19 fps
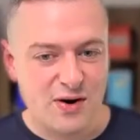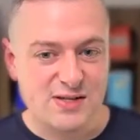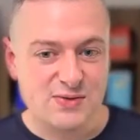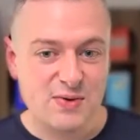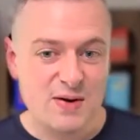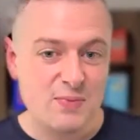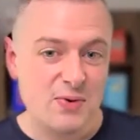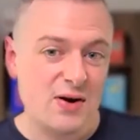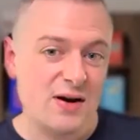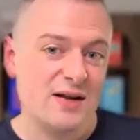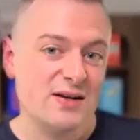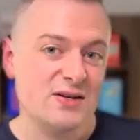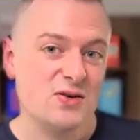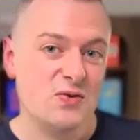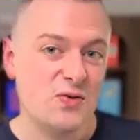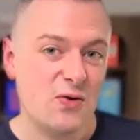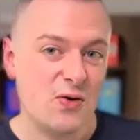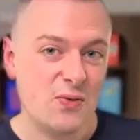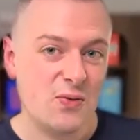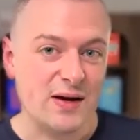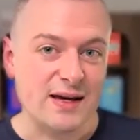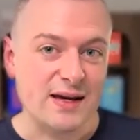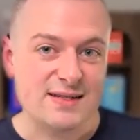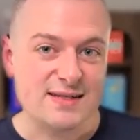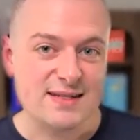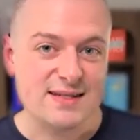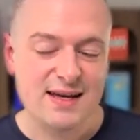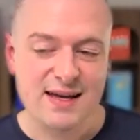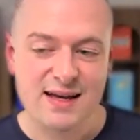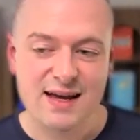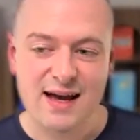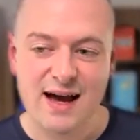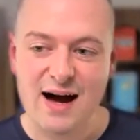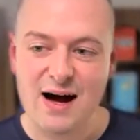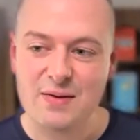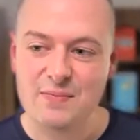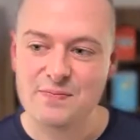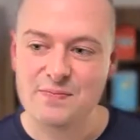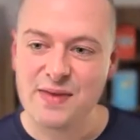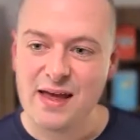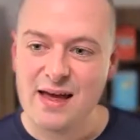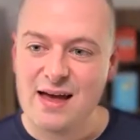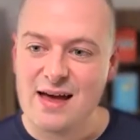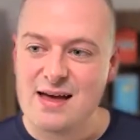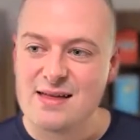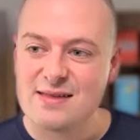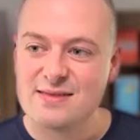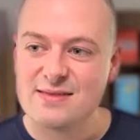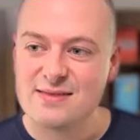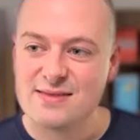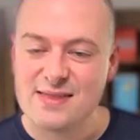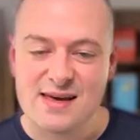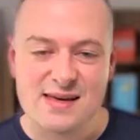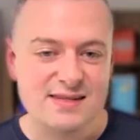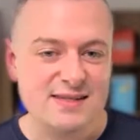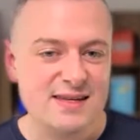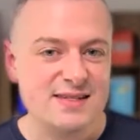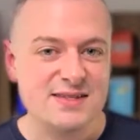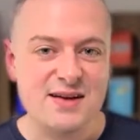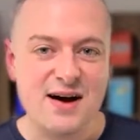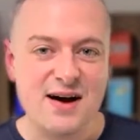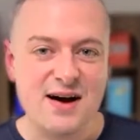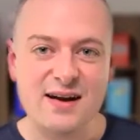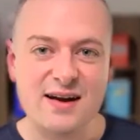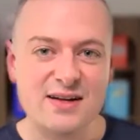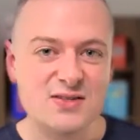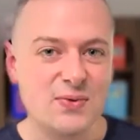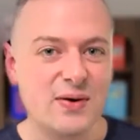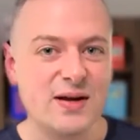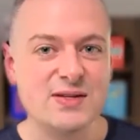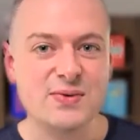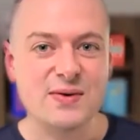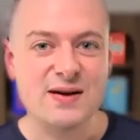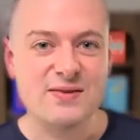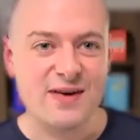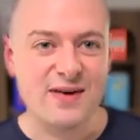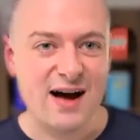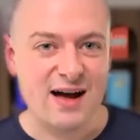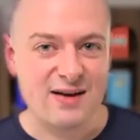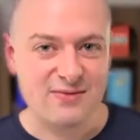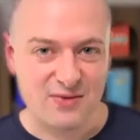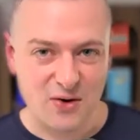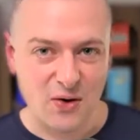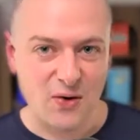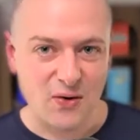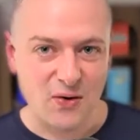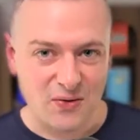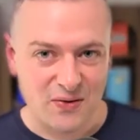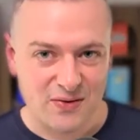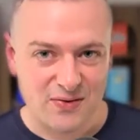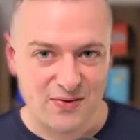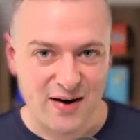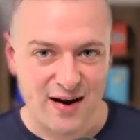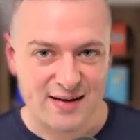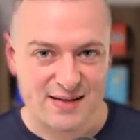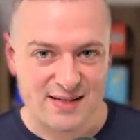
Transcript: put it into 4 weeks, this is not a 2025 goal, right?